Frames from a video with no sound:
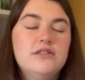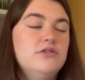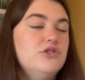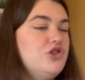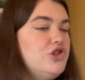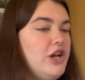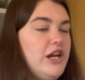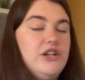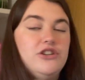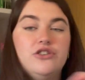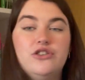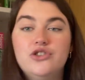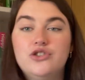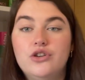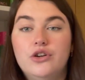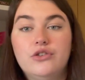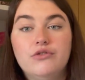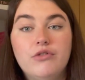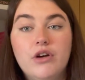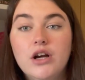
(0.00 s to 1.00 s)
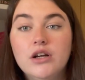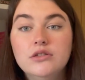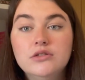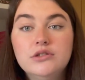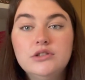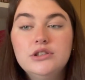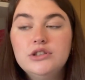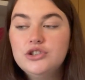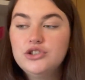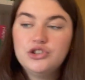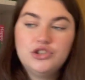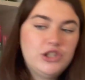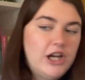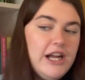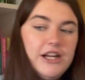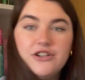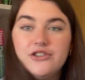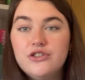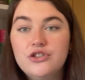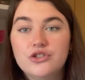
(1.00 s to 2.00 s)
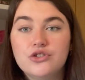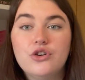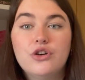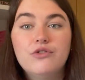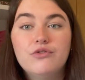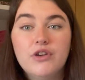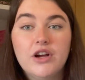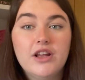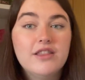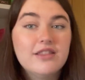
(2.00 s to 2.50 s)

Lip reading: Change the genre. Change the genre.